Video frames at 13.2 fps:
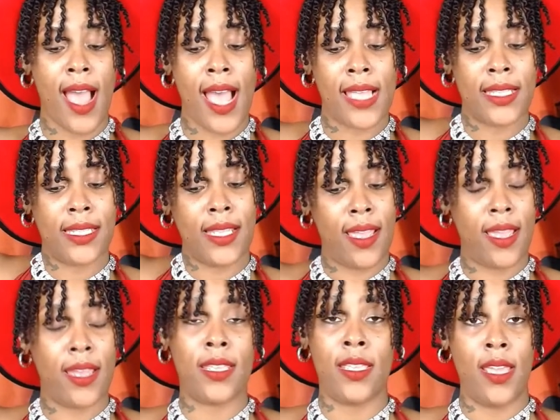I
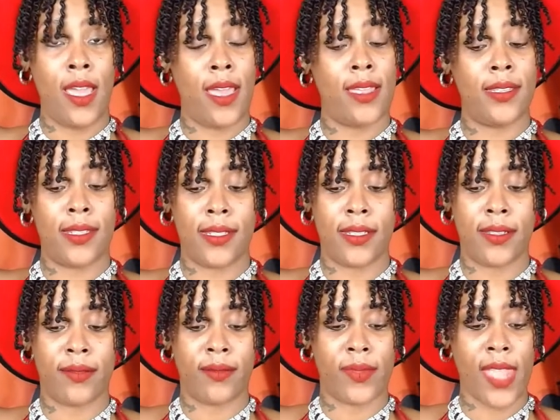said, yes,
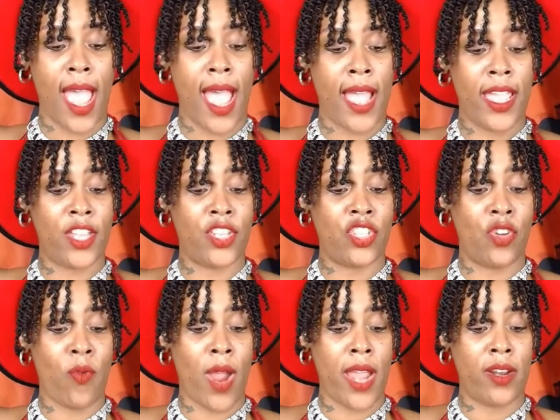I
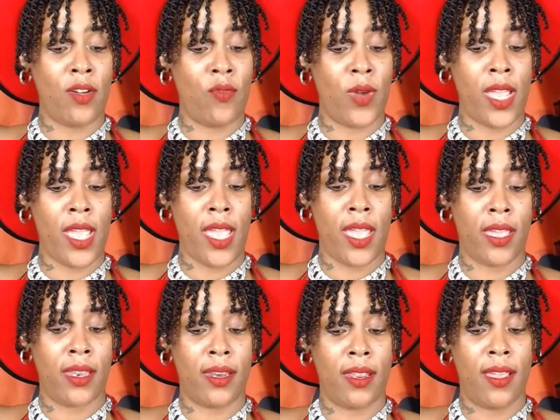guess you're right on one
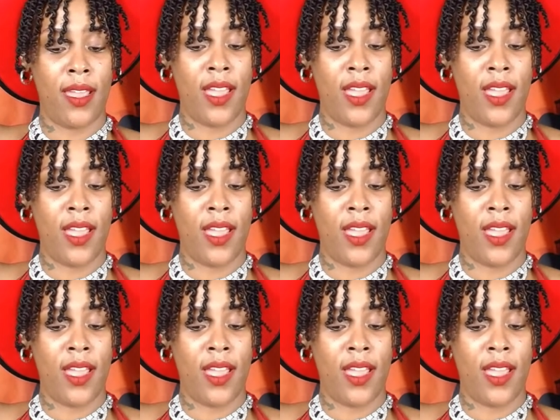hand.